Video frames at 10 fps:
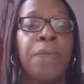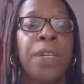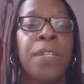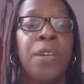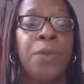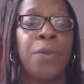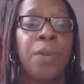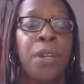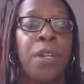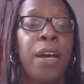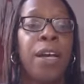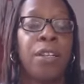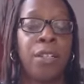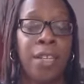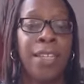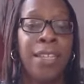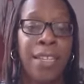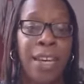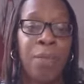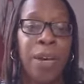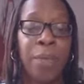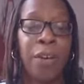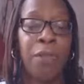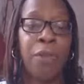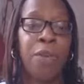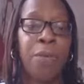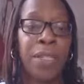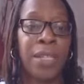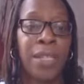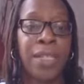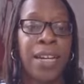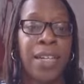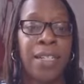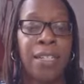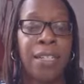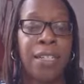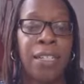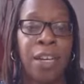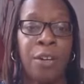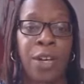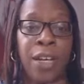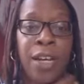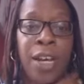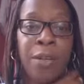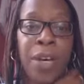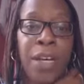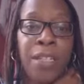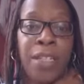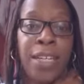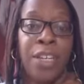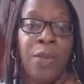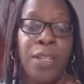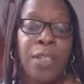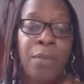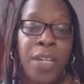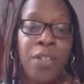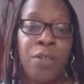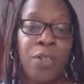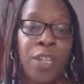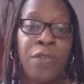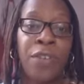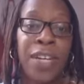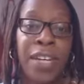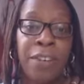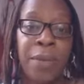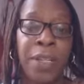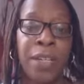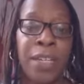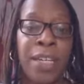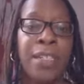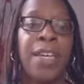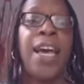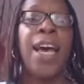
So like in the same way, both with your business and, you know, and, and personally, you need to make sure that you're very clear about those things,